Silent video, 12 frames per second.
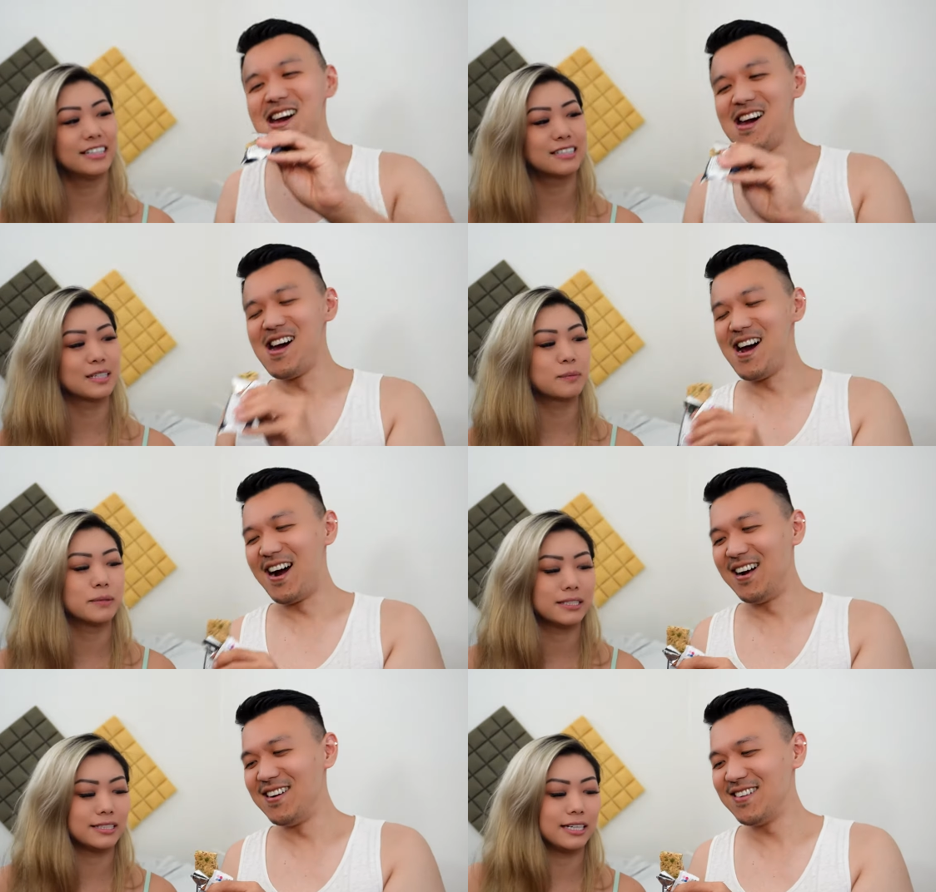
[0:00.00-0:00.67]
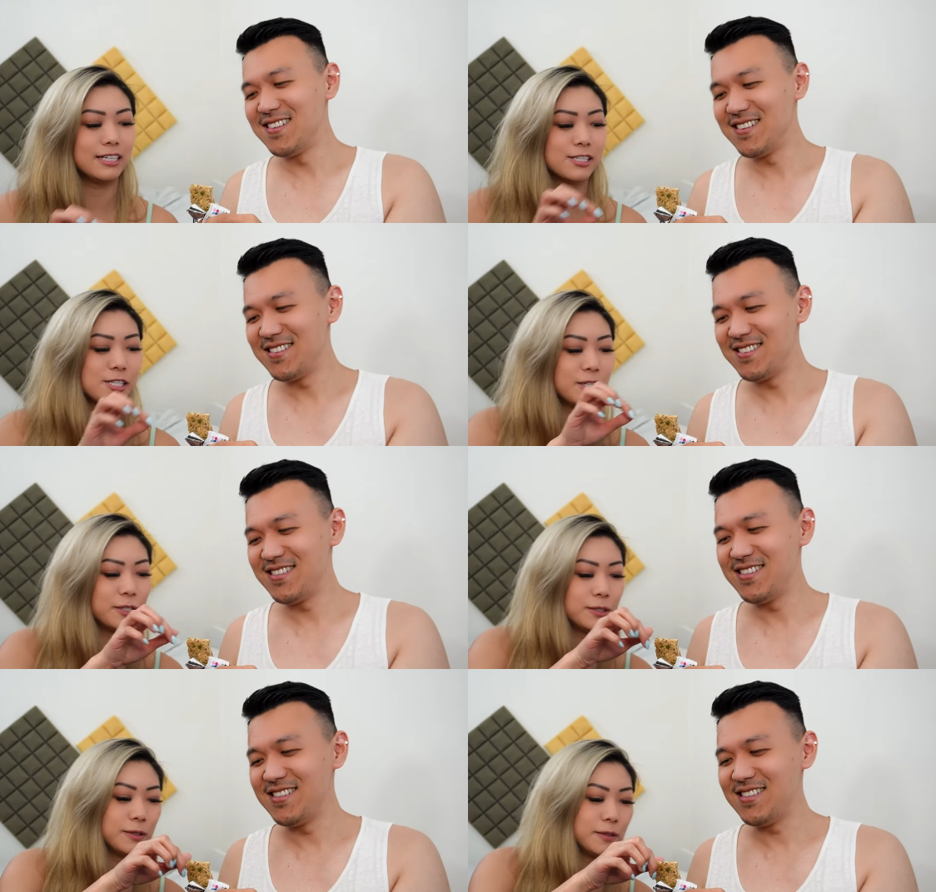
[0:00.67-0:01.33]
Speaker 1: it looks like pistachio
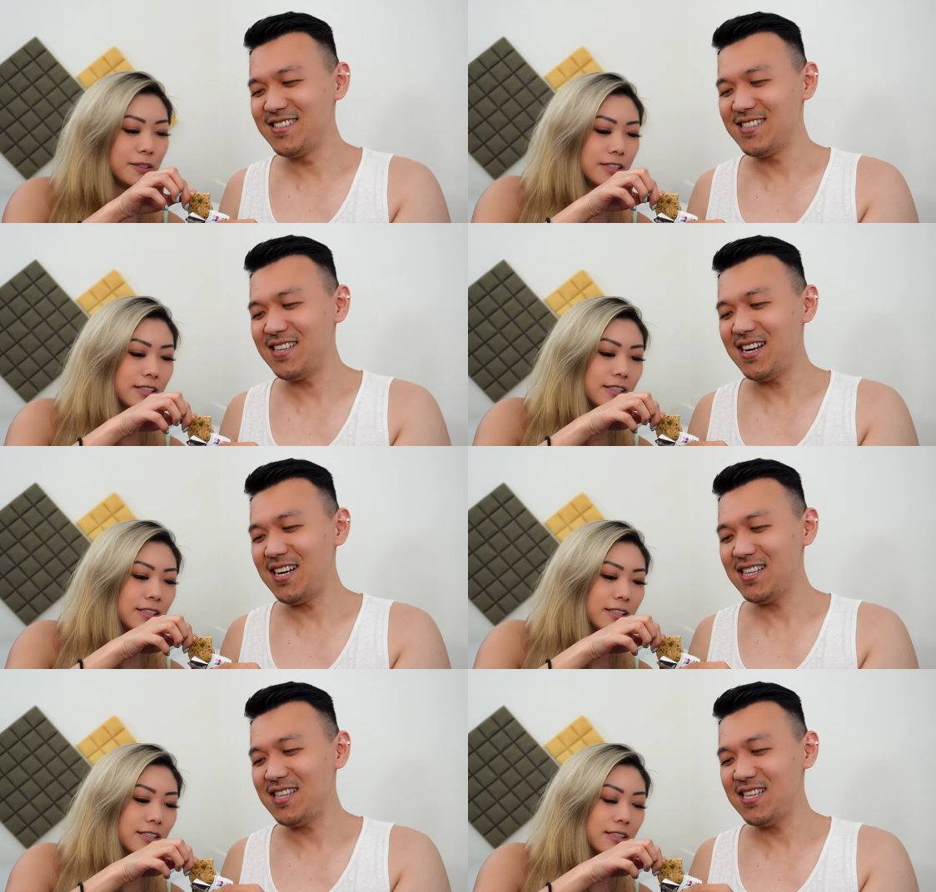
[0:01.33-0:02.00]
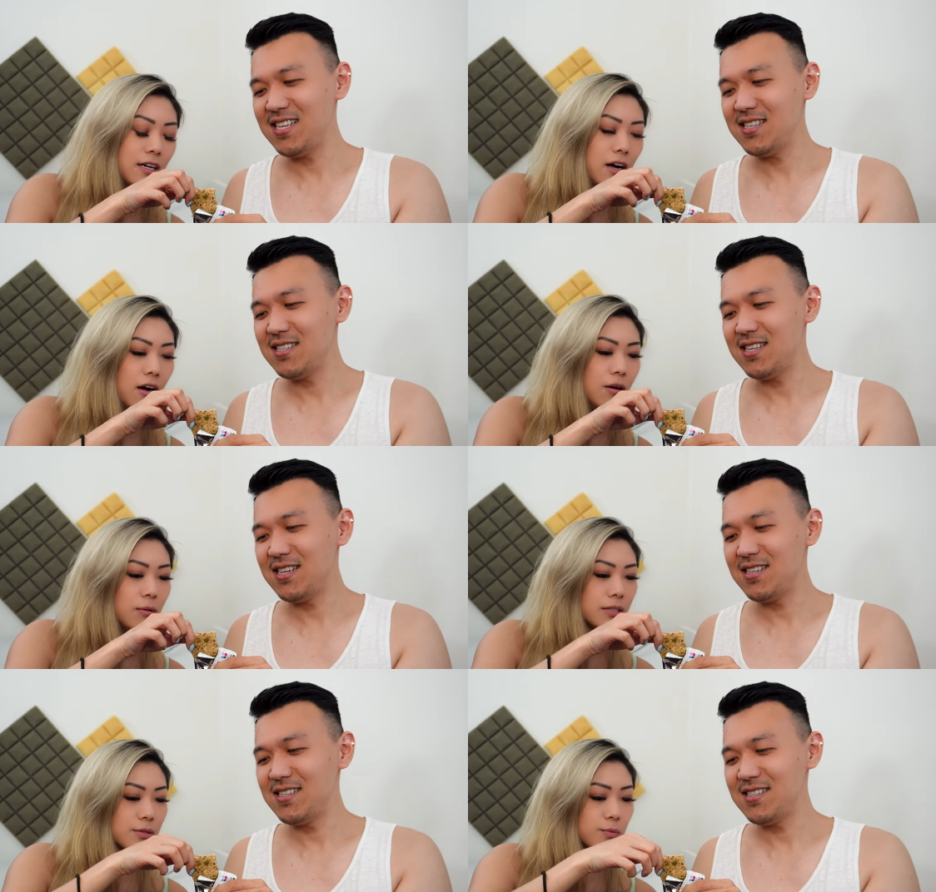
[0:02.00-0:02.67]
acting?
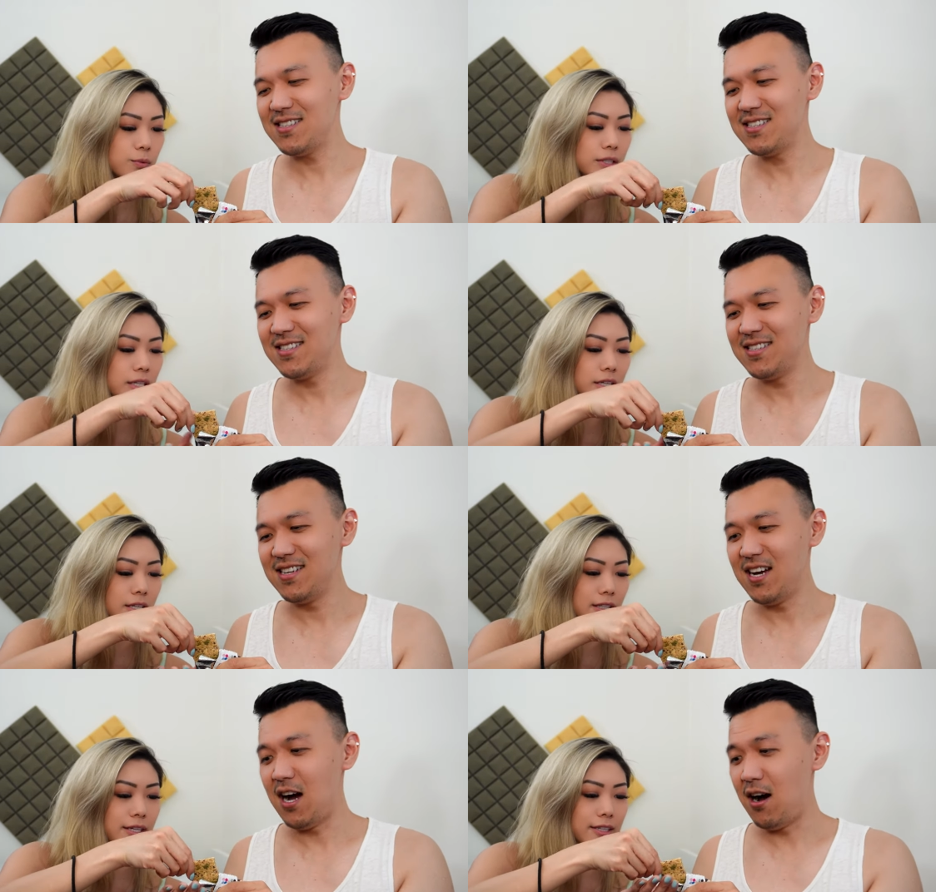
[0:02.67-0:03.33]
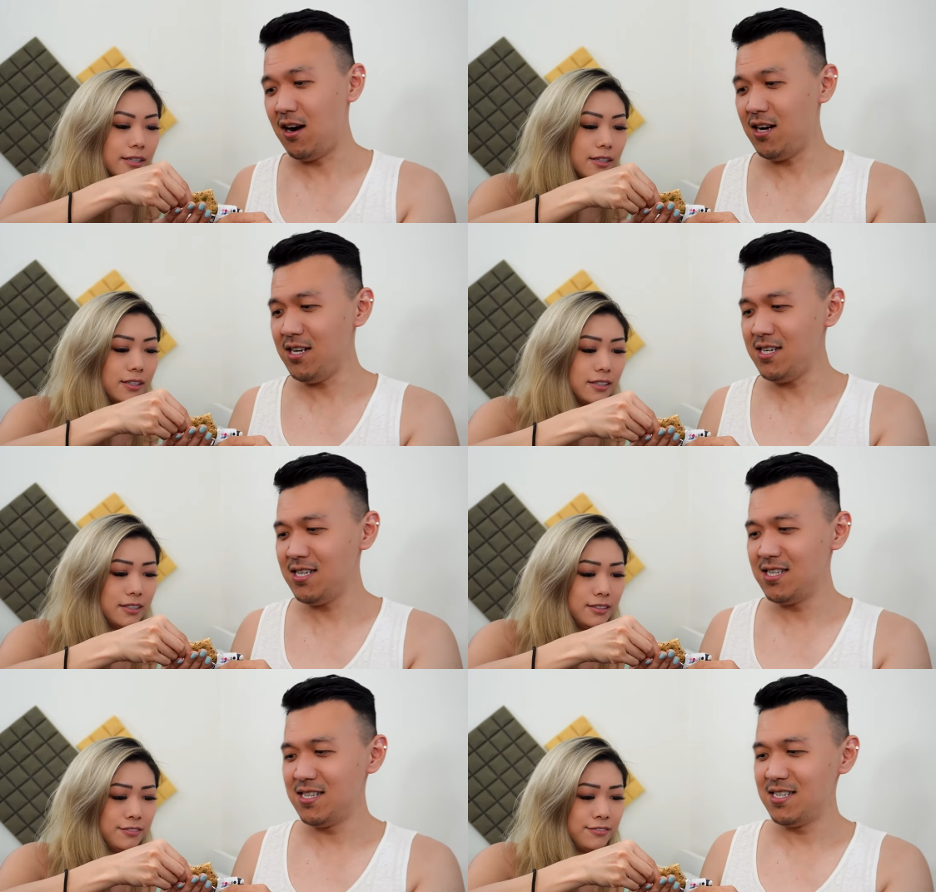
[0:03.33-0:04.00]
Oh, it's really like, hard.
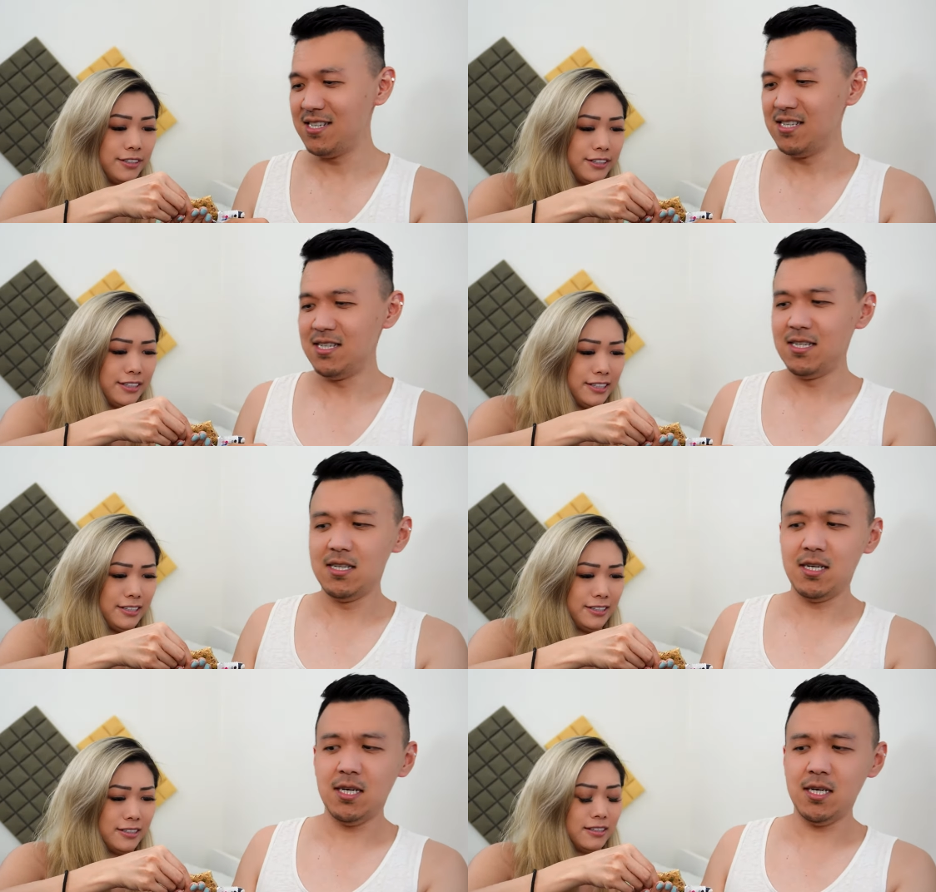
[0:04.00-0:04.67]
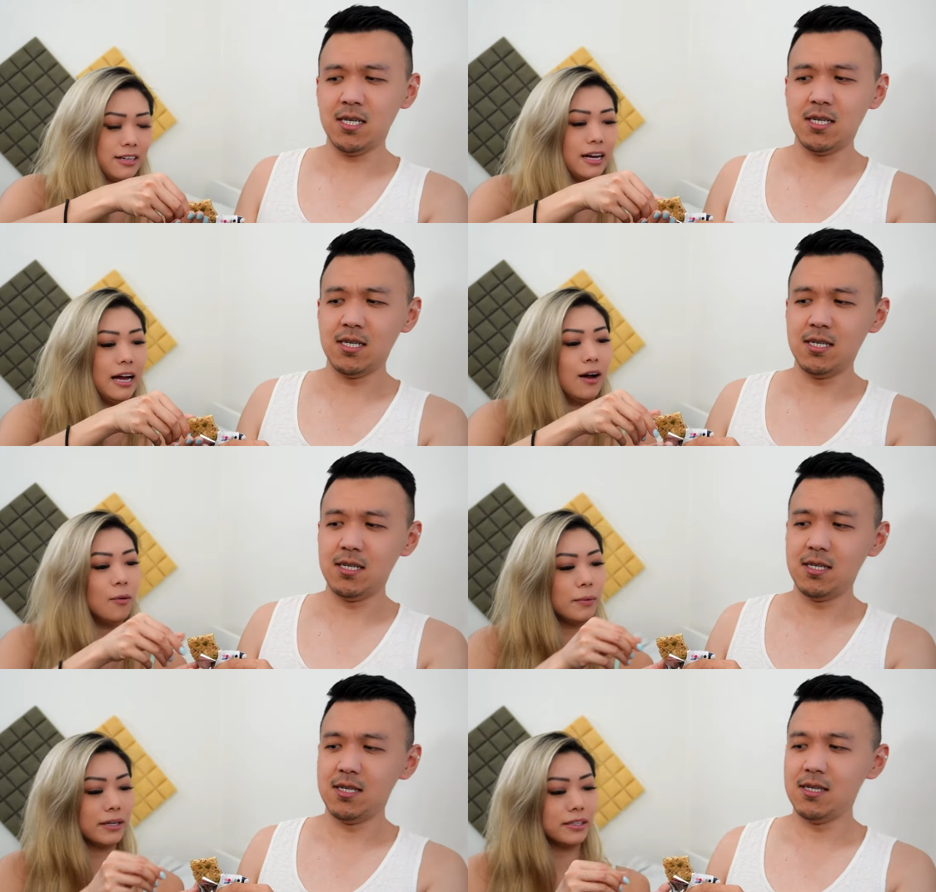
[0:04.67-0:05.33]
Very. Uh.
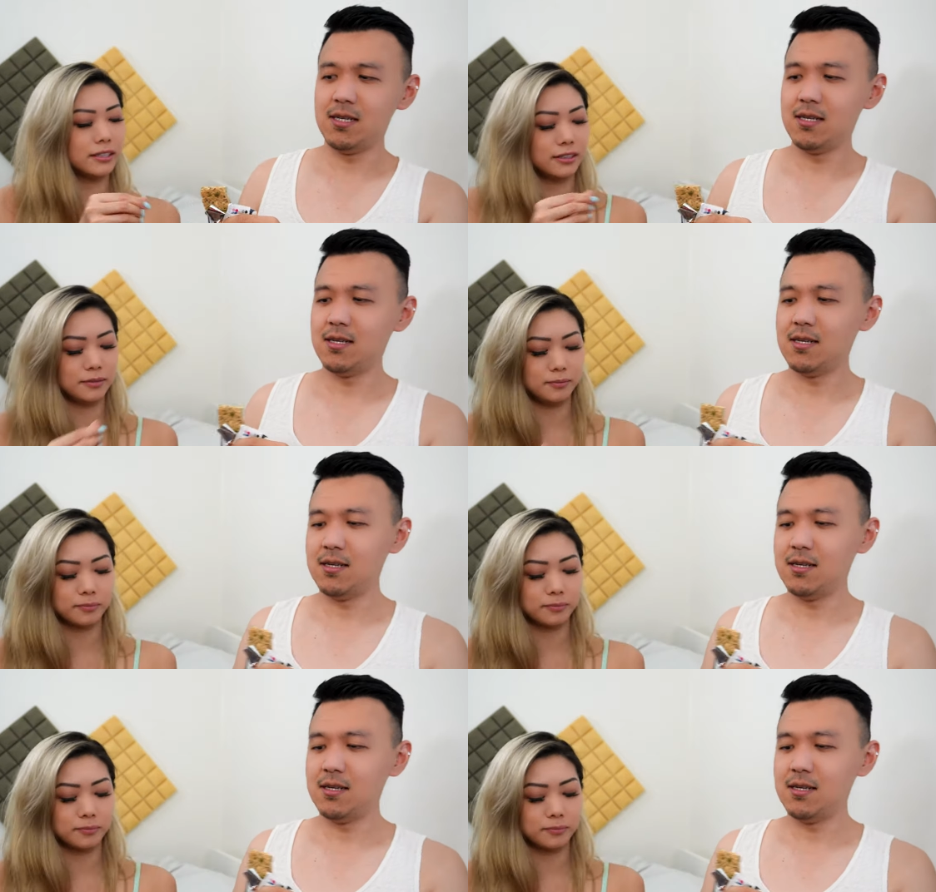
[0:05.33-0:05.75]
How am I gonna?